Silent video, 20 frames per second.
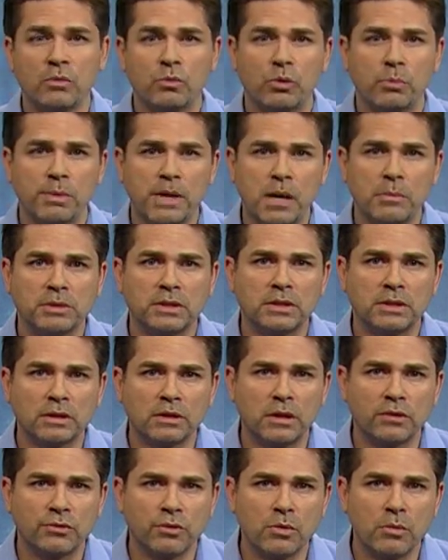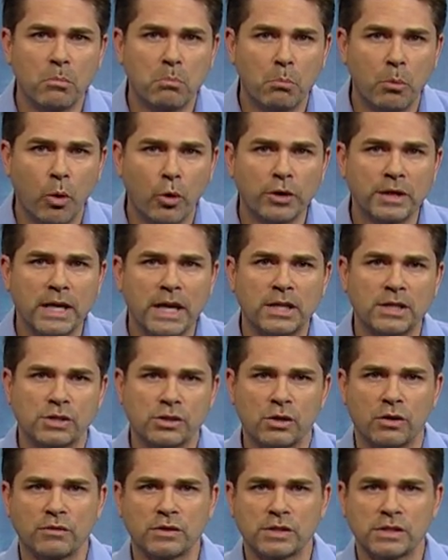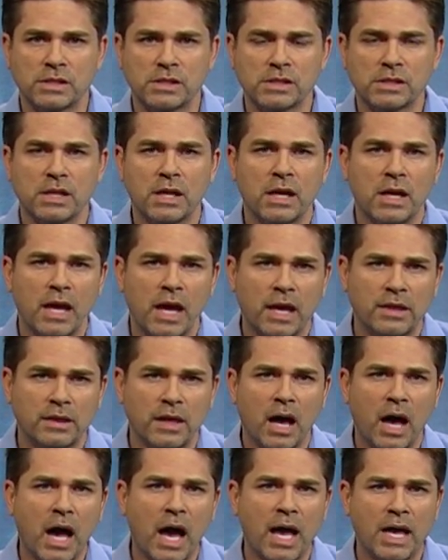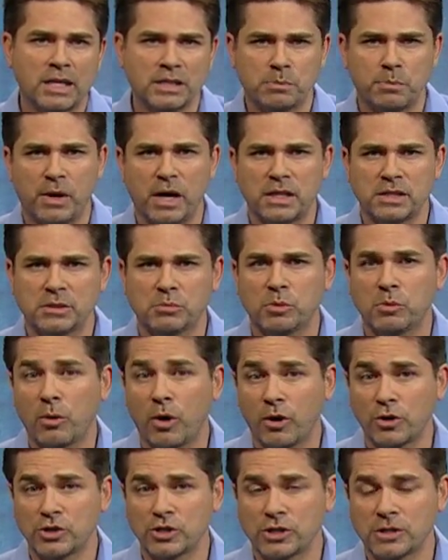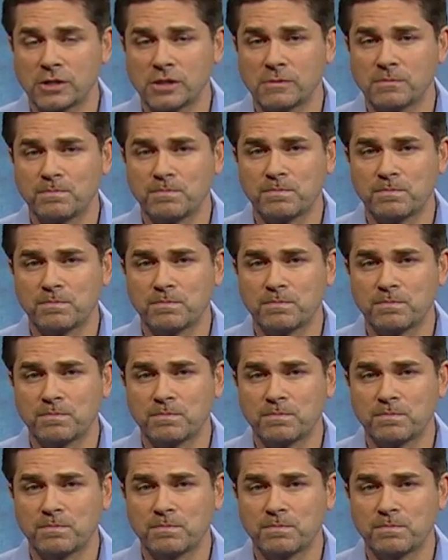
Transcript: will be able to deliver more data services at the highest possible margins.